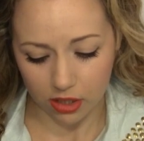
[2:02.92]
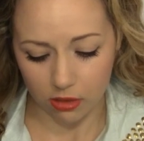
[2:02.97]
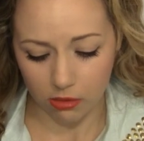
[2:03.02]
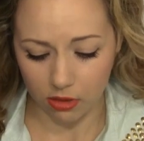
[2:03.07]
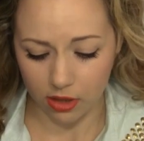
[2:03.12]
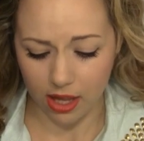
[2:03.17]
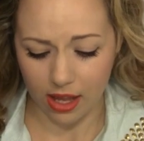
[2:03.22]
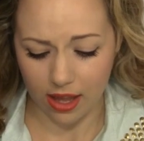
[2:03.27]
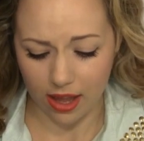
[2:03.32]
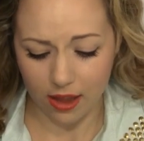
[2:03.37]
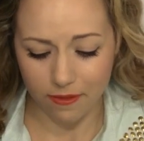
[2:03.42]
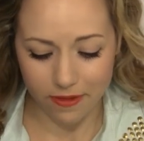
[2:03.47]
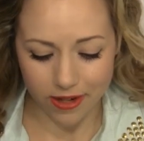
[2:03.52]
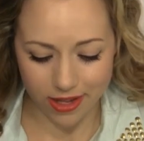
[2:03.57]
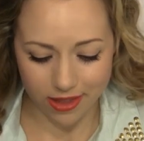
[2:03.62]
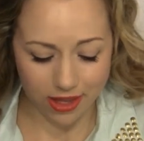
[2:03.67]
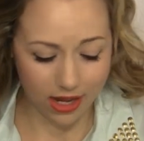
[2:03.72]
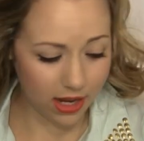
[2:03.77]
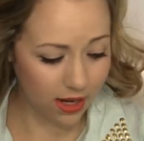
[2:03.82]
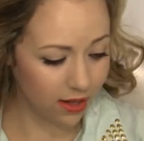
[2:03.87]
good with like
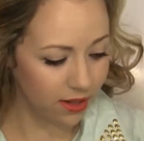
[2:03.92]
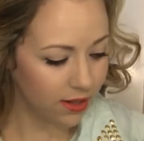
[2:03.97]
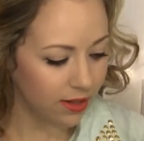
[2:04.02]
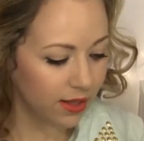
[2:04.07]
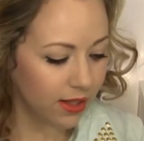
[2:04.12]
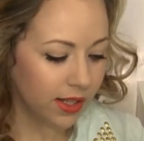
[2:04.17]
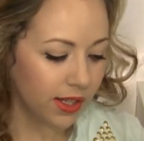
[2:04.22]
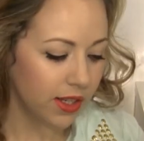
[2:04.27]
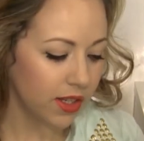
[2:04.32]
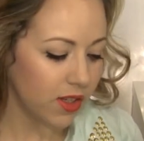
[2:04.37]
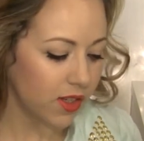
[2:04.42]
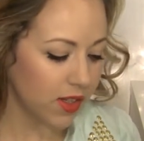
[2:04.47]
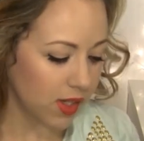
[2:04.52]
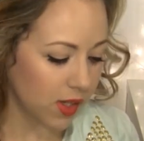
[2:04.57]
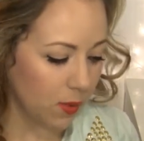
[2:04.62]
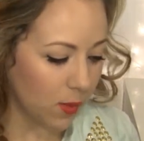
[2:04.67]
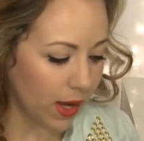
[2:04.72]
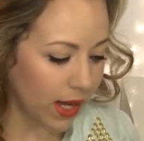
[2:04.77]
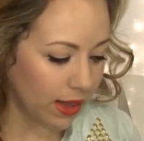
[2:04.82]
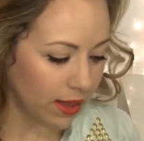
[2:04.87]
everything.
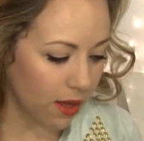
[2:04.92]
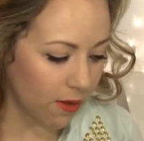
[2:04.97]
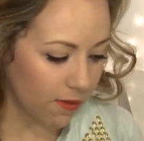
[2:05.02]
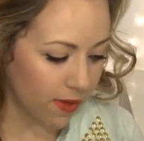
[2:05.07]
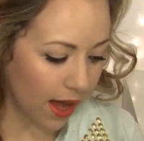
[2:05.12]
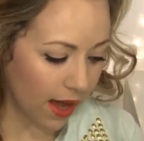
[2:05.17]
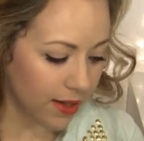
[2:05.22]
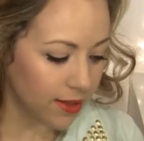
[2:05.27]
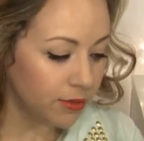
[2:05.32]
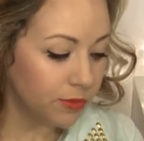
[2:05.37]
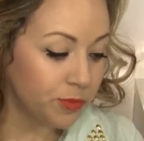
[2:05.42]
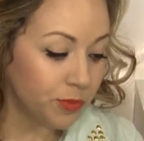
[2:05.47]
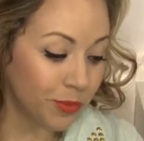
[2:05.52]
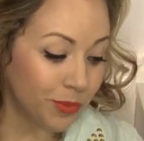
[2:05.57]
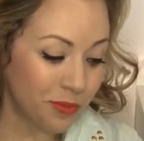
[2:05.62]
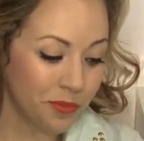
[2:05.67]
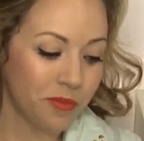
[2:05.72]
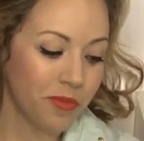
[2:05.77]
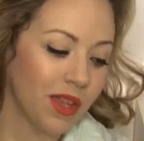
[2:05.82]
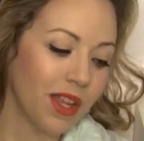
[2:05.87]
So I love that.
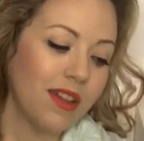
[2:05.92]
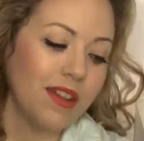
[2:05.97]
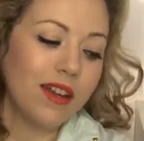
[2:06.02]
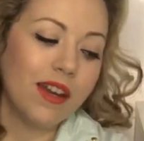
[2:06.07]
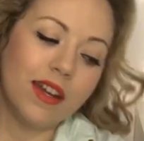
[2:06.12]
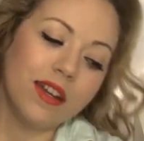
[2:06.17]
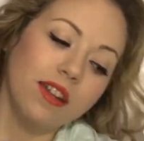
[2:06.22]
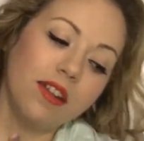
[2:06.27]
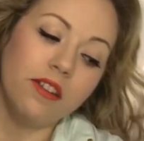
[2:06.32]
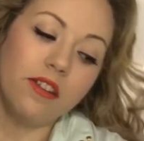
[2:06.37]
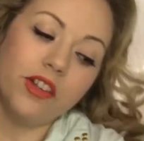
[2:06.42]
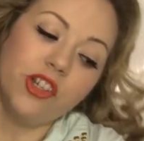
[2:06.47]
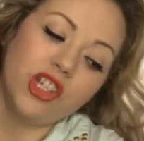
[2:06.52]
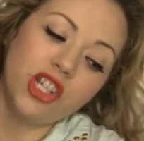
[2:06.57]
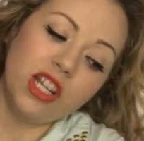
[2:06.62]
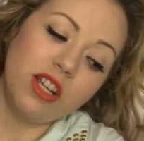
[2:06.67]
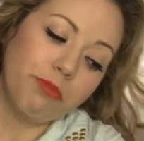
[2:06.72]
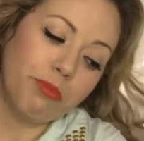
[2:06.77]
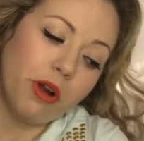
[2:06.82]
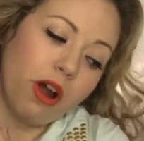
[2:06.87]
Another
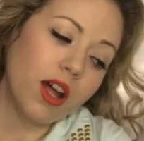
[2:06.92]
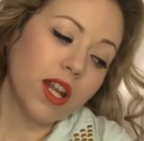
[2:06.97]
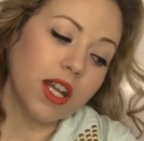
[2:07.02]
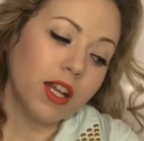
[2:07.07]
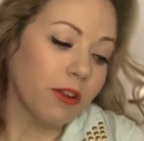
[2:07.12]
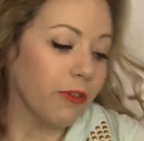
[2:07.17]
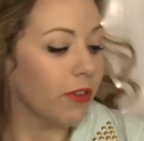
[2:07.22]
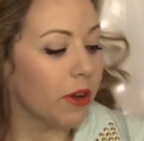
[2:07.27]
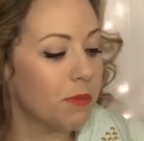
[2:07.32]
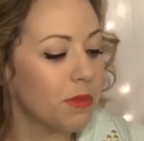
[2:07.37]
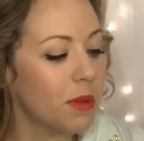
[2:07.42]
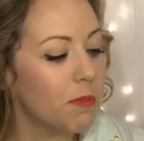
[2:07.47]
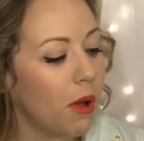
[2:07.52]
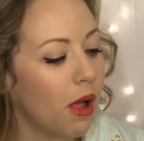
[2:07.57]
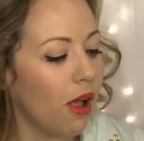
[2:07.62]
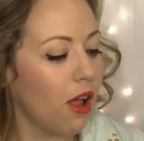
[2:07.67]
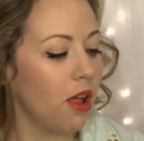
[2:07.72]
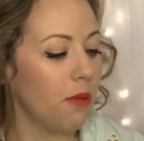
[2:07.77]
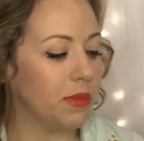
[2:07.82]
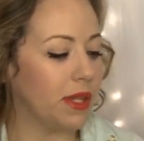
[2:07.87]
cheek product from The
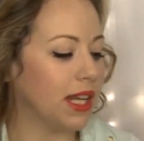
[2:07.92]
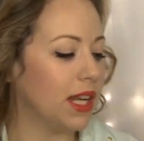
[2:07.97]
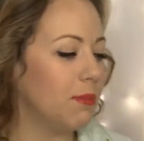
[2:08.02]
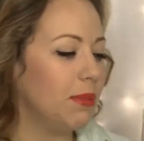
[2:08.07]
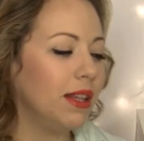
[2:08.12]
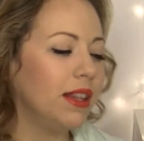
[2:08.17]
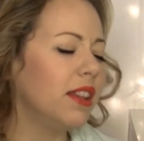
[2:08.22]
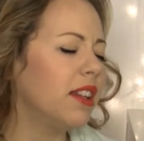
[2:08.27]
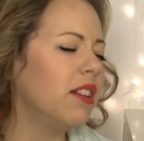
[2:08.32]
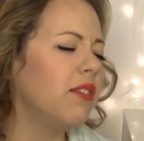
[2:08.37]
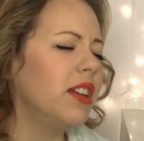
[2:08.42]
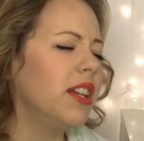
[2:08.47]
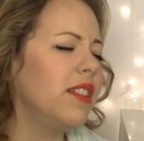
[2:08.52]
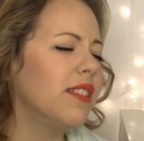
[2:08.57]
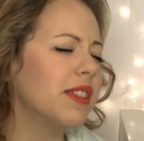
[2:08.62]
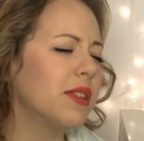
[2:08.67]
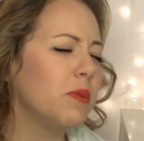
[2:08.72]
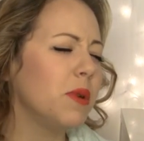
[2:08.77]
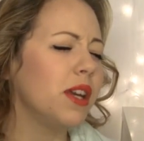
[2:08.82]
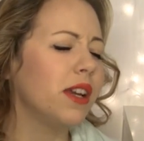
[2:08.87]
Balm that I've been loving
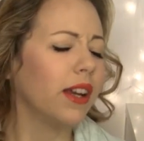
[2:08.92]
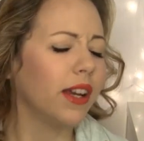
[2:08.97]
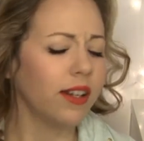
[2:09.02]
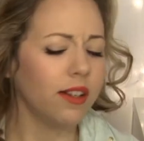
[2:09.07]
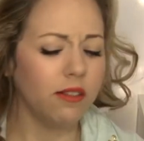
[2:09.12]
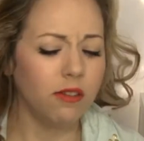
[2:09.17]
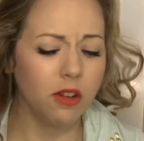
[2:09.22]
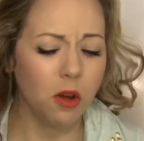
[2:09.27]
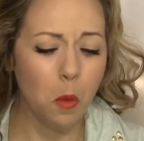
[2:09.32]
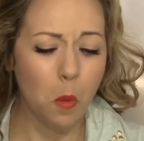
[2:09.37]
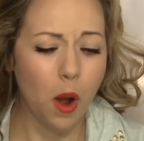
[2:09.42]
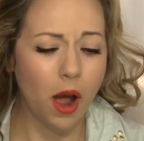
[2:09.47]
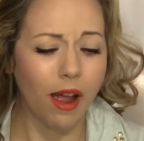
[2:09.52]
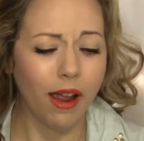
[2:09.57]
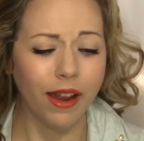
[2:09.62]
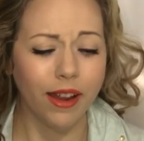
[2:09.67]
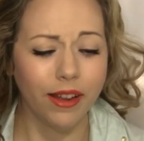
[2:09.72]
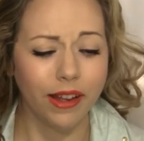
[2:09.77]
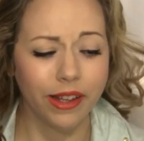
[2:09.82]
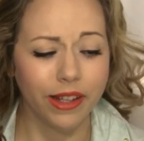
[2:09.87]
this week. I don't know
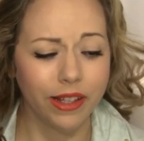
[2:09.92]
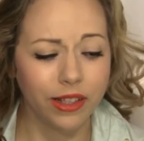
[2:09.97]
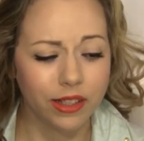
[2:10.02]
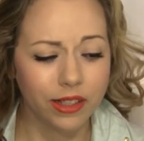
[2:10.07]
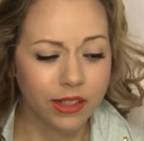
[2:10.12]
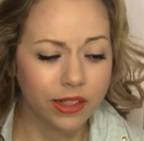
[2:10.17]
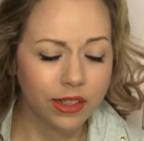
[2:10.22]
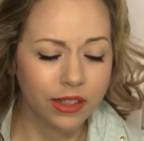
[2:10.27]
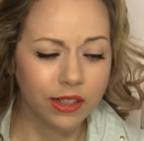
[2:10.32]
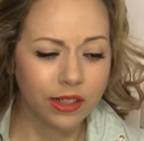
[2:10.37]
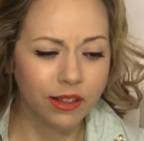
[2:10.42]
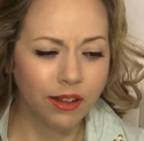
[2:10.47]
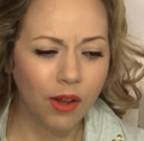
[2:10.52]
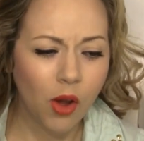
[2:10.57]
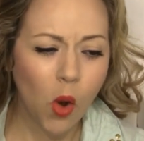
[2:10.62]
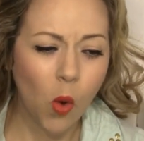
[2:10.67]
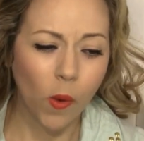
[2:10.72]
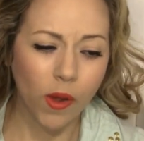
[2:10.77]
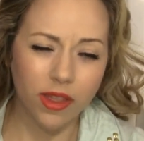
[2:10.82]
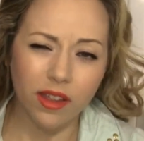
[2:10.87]
why uh,
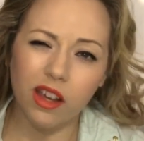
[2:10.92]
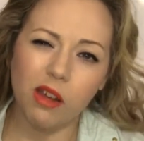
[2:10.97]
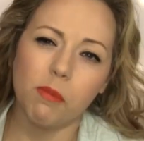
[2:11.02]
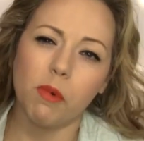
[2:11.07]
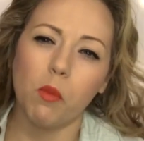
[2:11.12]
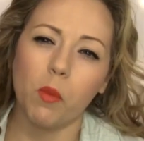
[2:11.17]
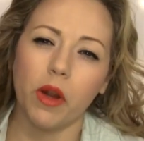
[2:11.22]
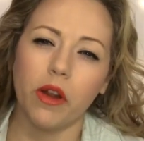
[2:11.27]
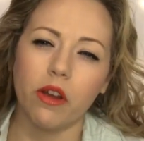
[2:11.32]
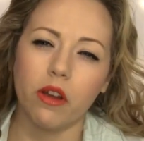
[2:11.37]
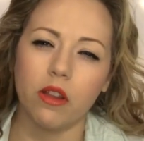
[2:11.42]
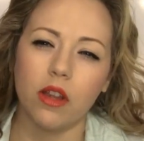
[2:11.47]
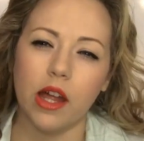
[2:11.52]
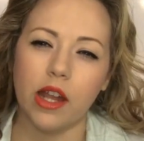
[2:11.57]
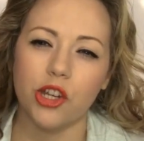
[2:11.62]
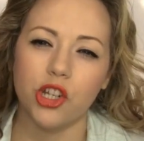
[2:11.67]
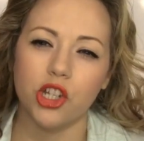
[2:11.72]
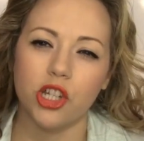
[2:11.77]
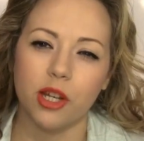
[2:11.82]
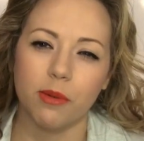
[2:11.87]
well, I think I've been wearing a
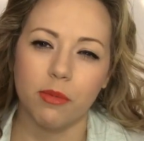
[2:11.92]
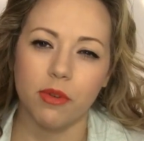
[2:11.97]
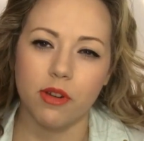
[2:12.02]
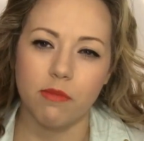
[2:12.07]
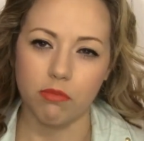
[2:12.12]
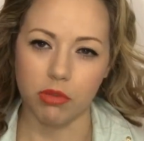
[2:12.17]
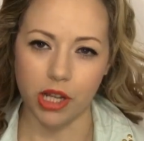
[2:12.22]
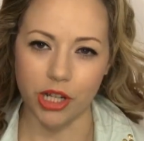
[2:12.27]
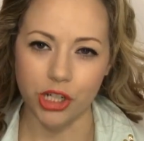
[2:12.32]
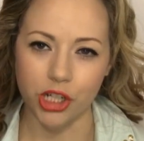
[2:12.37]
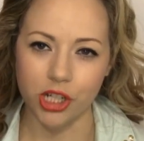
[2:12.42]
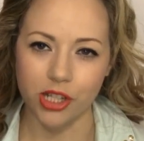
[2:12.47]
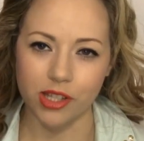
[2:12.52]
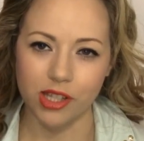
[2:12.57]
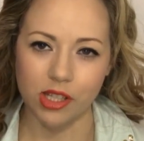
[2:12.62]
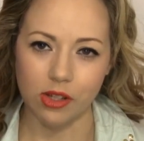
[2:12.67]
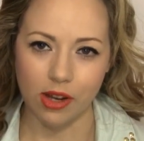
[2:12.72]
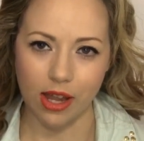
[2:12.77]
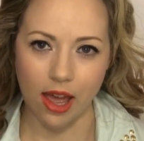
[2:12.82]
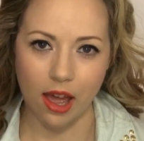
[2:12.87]
lot of shimmery blushes,
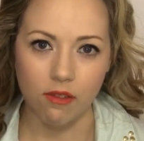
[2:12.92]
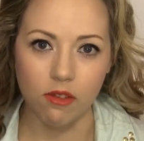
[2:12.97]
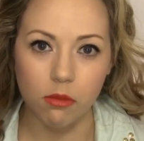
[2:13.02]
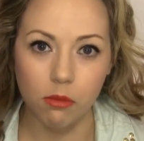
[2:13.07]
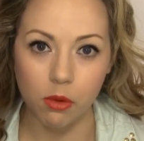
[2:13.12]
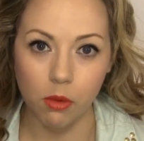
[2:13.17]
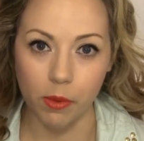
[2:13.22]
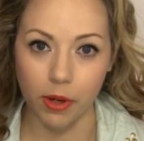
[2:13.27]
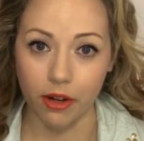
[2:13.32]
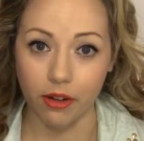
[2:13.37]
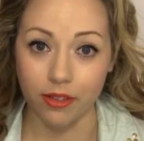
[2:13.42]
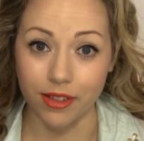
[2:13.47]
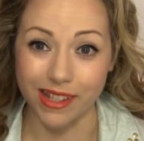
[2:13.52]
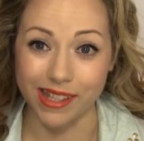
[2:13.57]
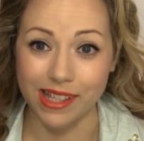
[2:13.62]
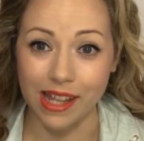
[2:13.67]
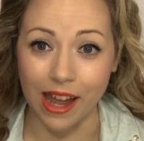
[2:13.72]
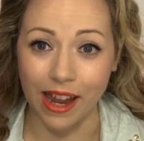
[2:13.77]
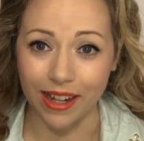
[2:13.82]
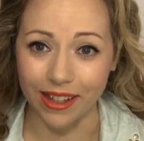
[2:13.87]
so I haven't been wearing
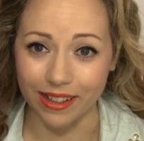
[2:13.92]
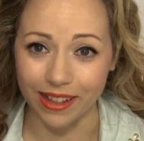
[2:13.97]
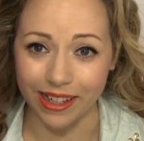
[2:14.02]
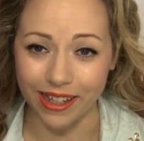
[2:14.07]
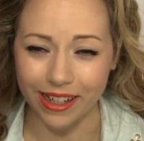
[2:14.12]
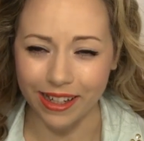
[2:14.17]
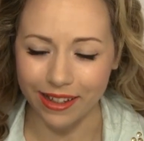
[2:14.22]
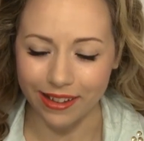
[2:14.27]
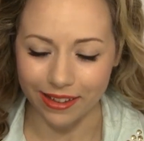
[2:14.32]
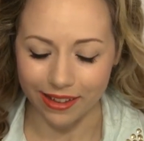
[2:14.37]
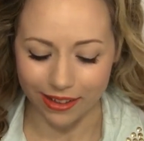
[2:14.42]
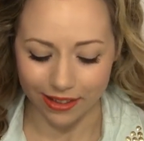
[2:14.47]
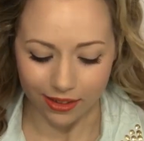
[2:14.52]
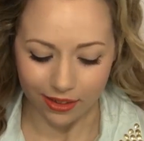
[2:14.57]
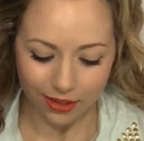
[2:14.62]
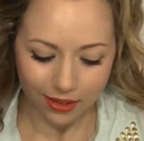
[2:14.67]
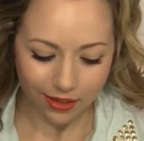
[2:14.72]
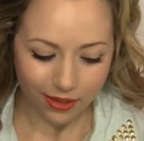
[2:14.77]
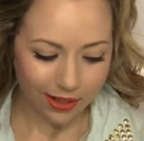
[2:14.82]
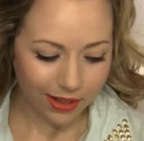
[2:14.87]
this highlight. And
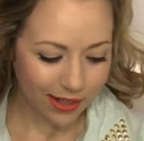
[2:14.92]
then,